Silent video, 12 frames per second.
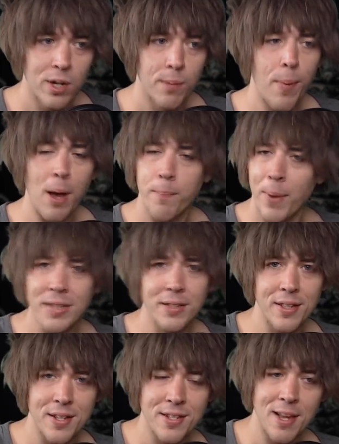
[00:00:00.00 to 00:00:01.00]
About
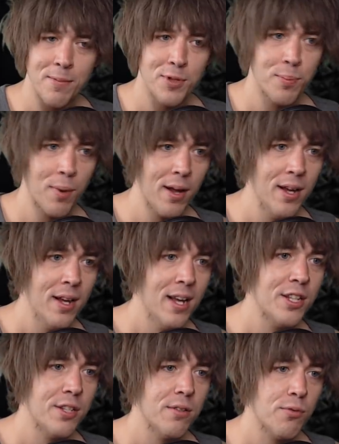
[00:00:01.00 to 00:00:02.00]
basically the same sprite.
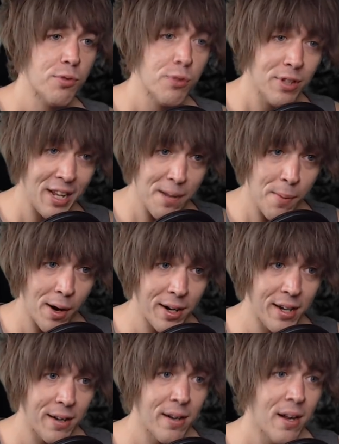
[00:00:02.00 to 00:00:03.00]
His TMR
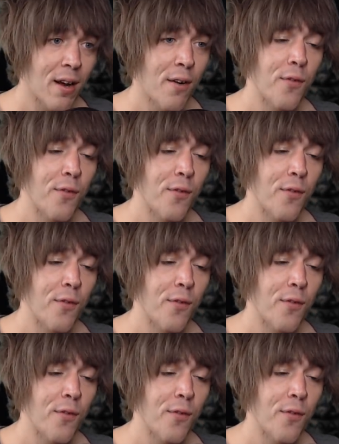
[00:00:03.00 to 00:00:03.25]
here,